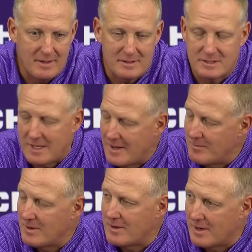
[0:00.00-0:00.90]

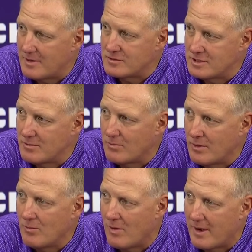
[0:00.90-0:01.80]
excitement and energy
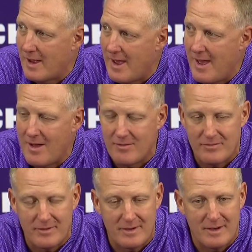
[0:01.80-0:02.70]
we want to have,
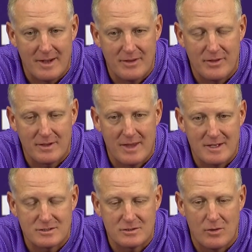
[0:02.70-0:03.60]
and I think
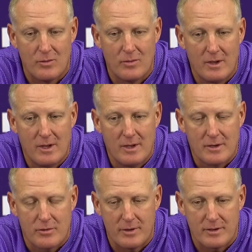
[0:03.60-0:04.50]
that's so
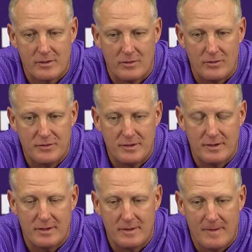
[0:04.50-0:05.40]
critical
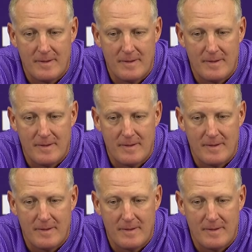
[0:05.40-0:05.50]
to